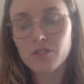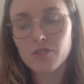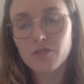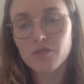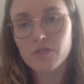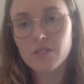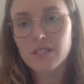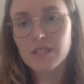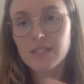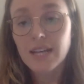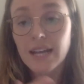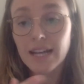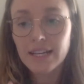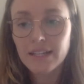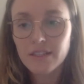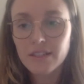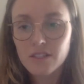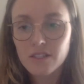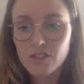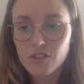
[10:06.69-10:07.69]
to
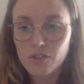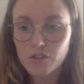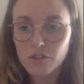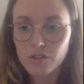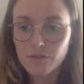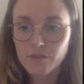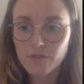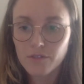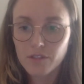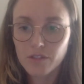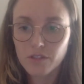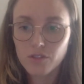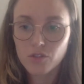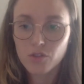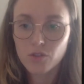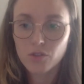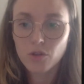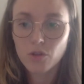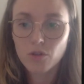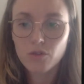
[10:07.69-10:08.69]
design the server
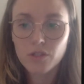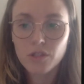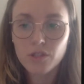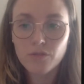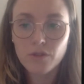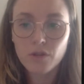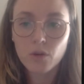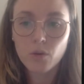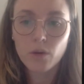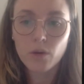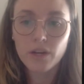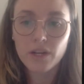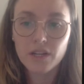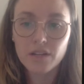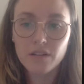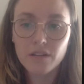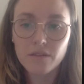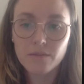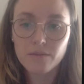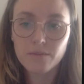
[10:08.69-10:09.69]
to only require